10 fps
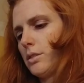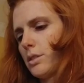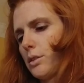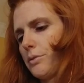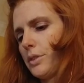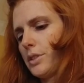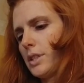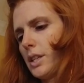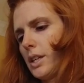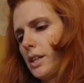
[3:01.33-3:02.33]
So first
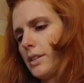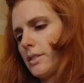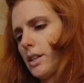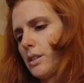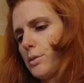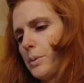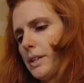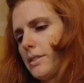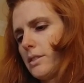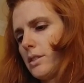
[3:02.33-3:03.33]
thing is I
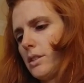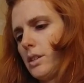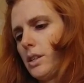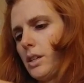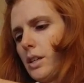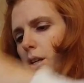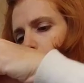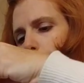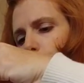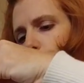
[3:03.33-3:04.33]
twist
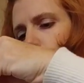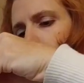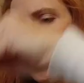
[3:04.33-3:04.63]
and pull straight